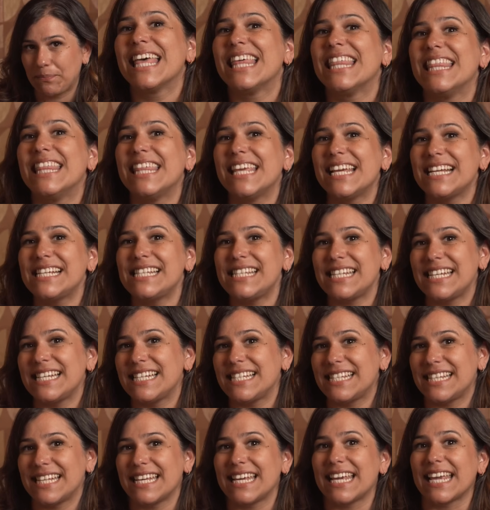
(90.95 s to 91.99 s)
This
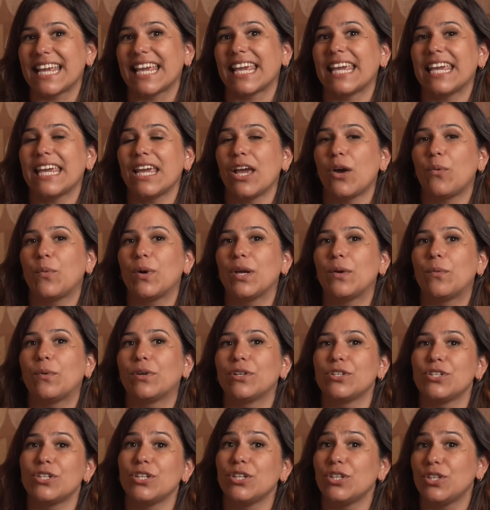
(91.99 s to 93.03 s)
is the E we
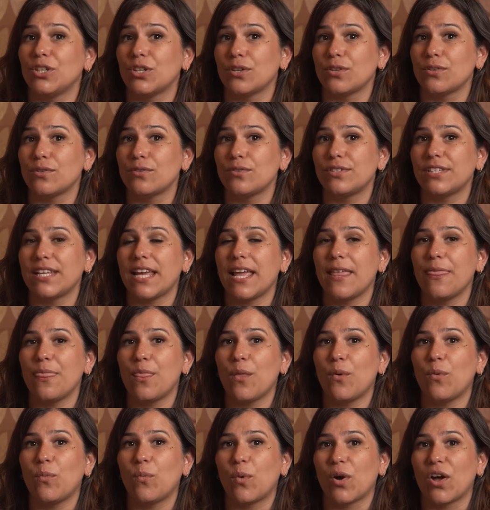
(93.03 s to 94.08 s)
want to use in
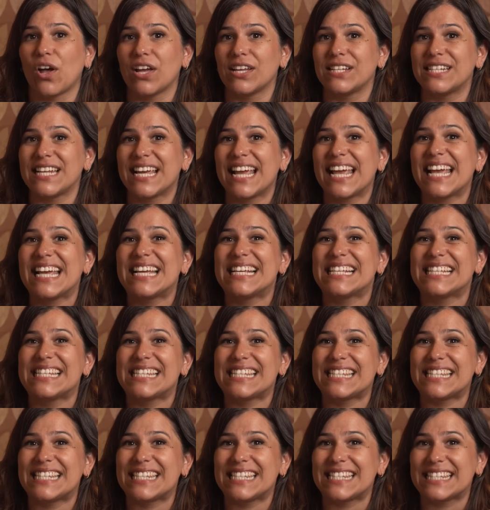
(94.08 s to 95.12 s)
the word
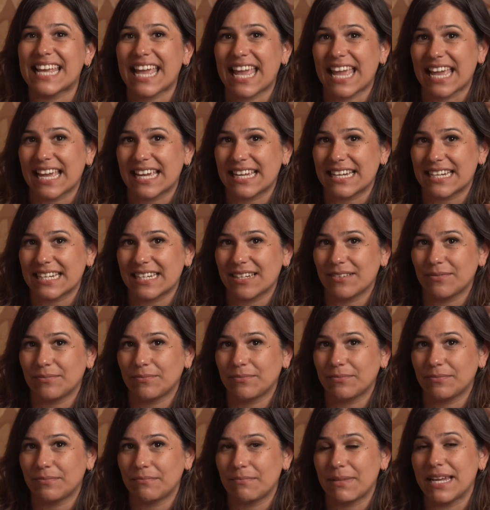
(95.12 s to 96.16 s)
ser,
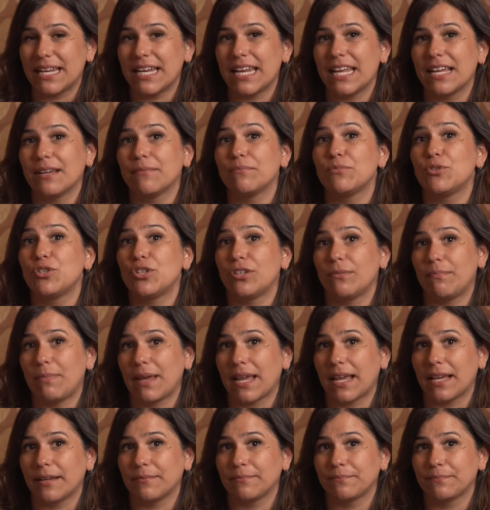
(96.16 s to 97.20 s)
meaning to
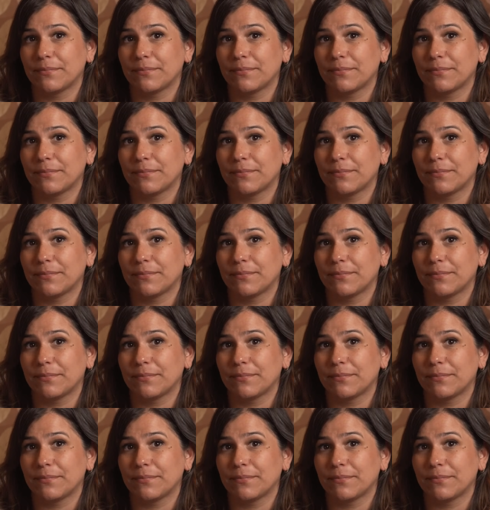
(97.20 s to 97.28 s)
be.